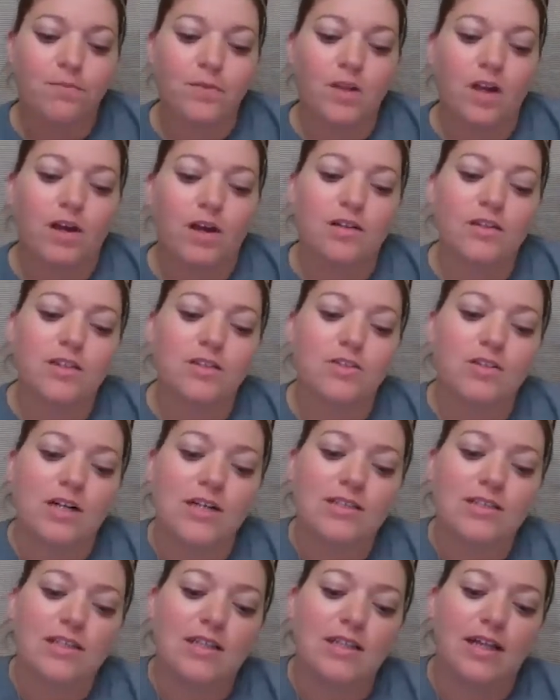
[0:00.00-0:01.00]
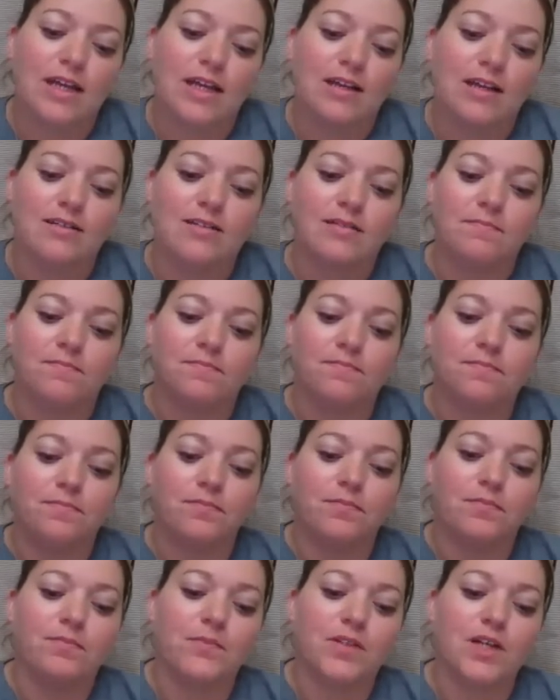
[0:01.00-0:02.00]
All across the land,
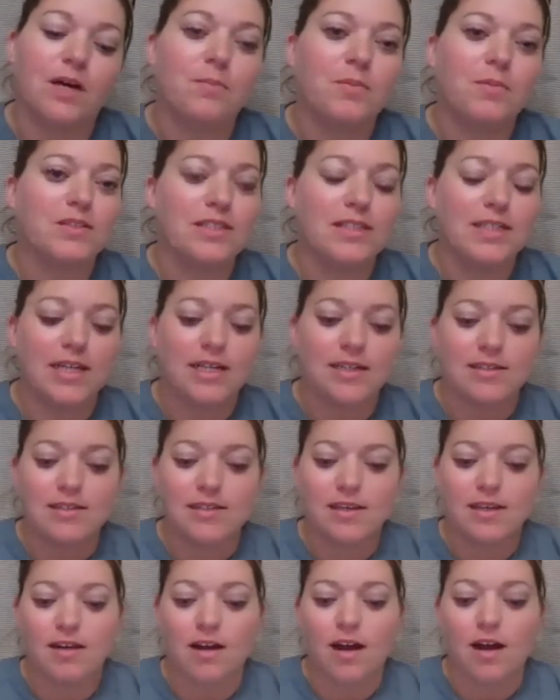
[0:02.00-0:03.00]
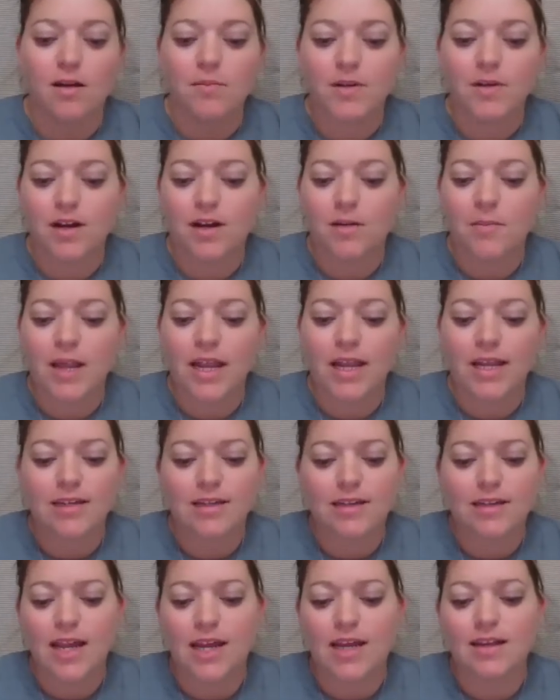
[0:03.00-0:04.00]
couples dancing, arm in arm, hand
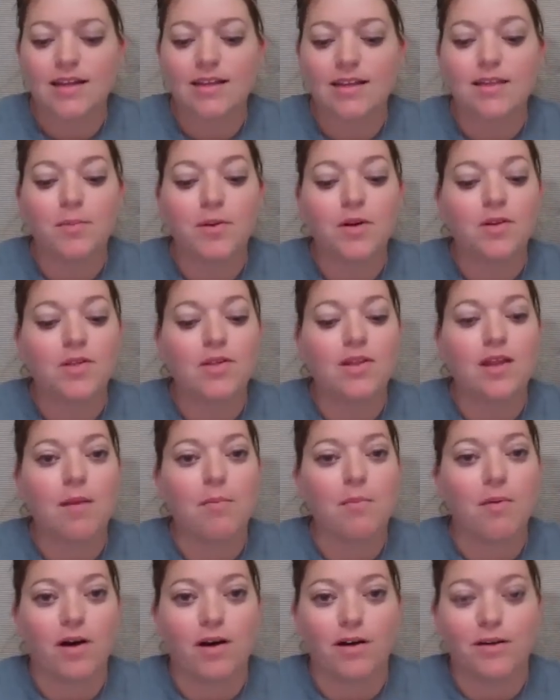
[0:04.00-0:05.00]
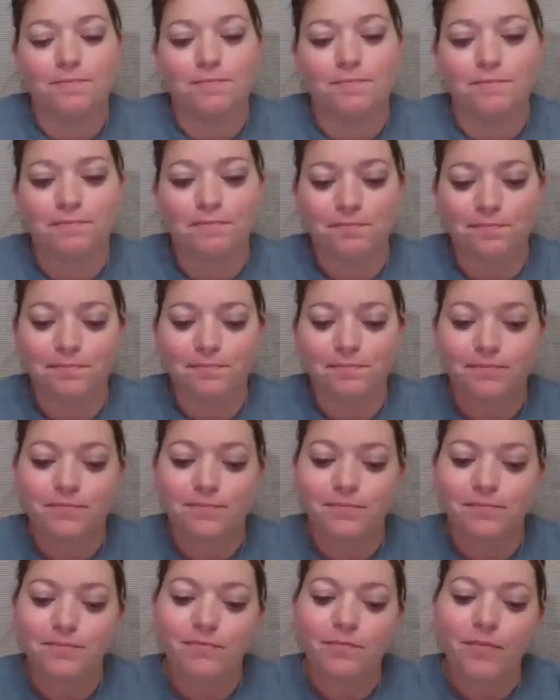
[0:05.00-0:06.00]
in hand at the birthday ball.
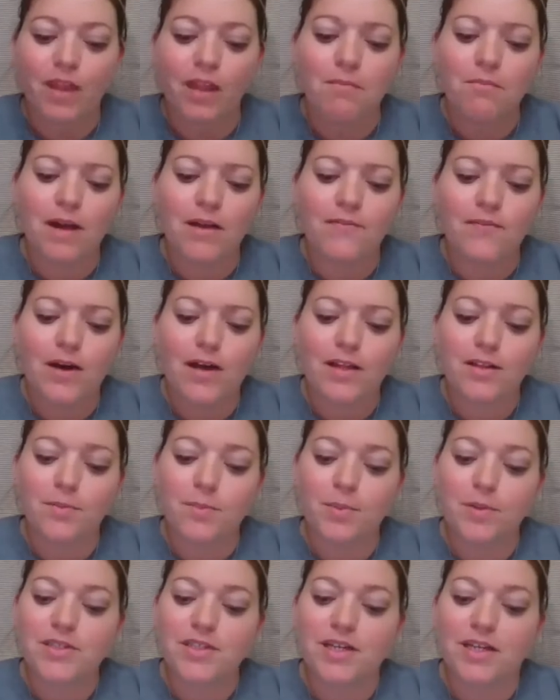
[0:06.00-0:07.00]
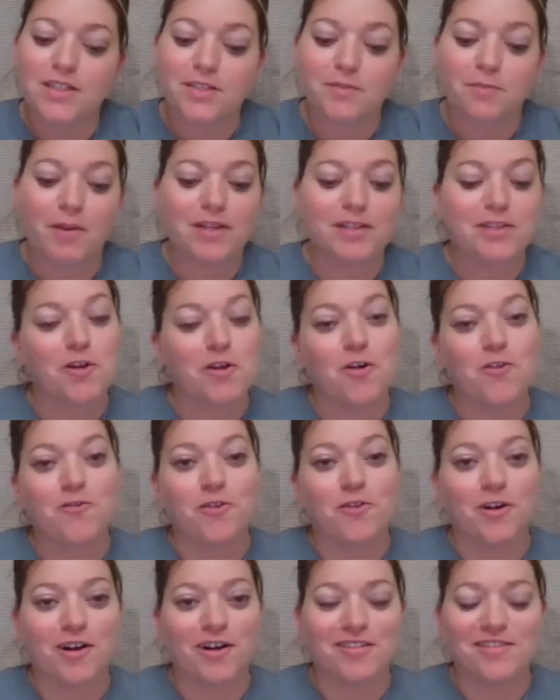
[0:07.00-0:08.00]
My father puts on his best
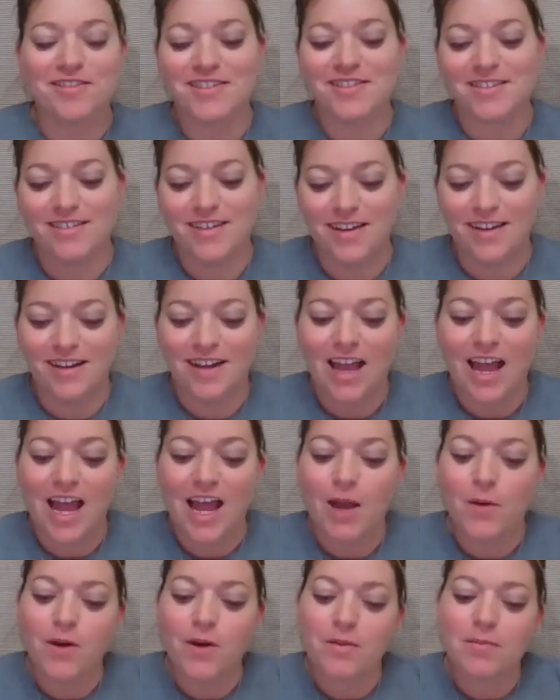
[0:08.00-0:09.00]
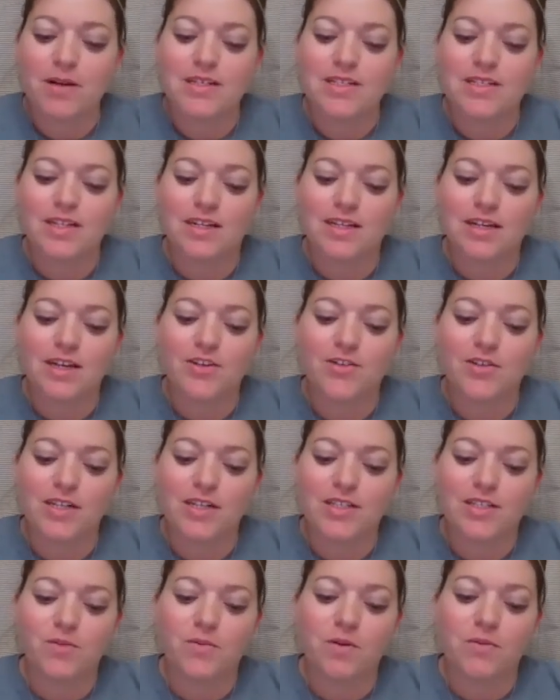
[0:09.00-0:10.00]
overalls. I wear my Sunday
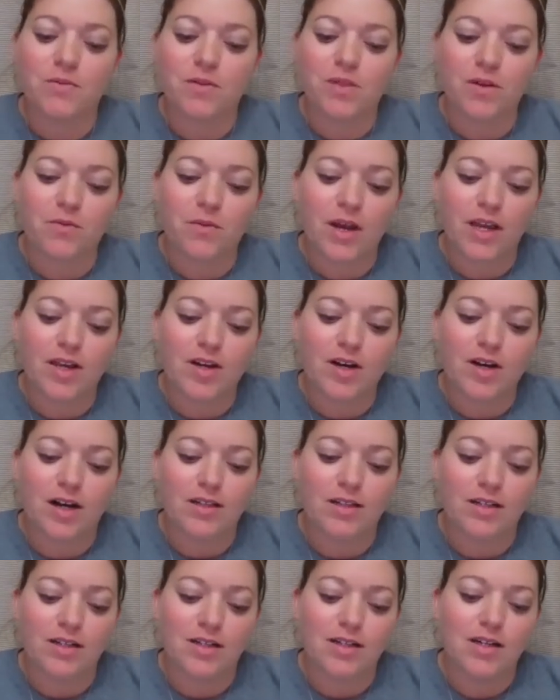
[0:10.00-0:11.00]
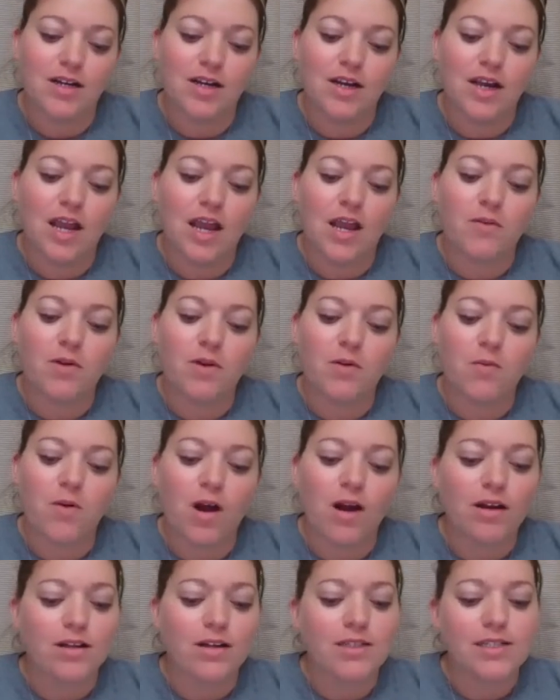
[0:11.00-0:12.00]
dress, the one with a white collar, and we
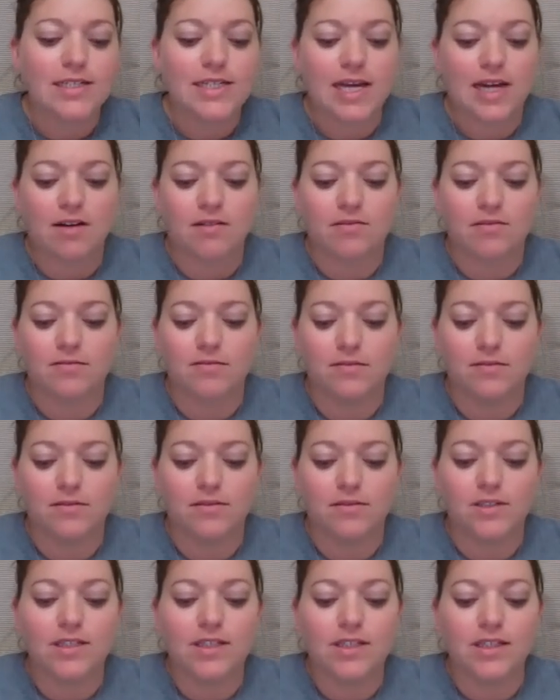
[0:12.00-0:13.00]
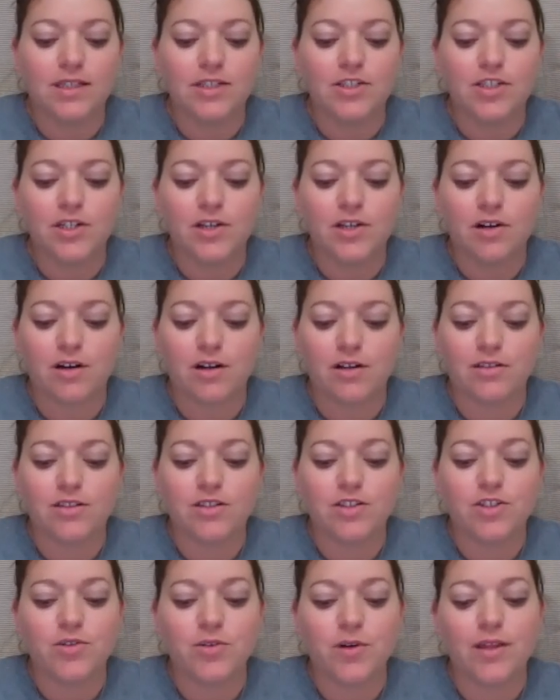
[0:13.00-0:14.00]
walk to town, to the Legion Hall,
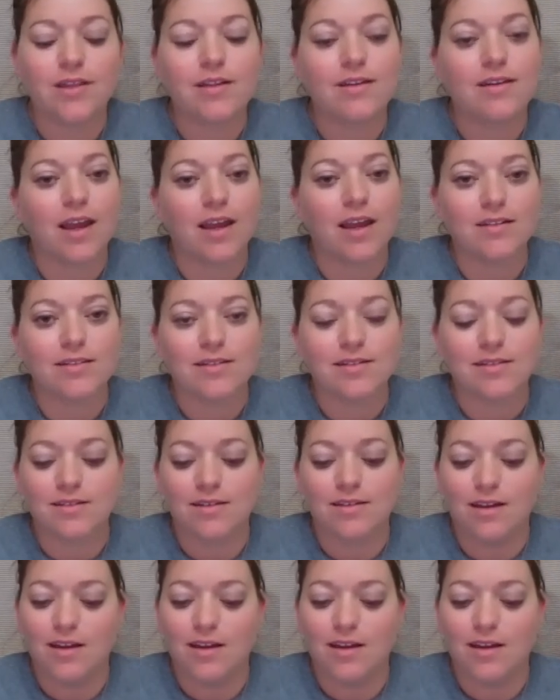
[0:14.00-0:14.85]
to join the dance.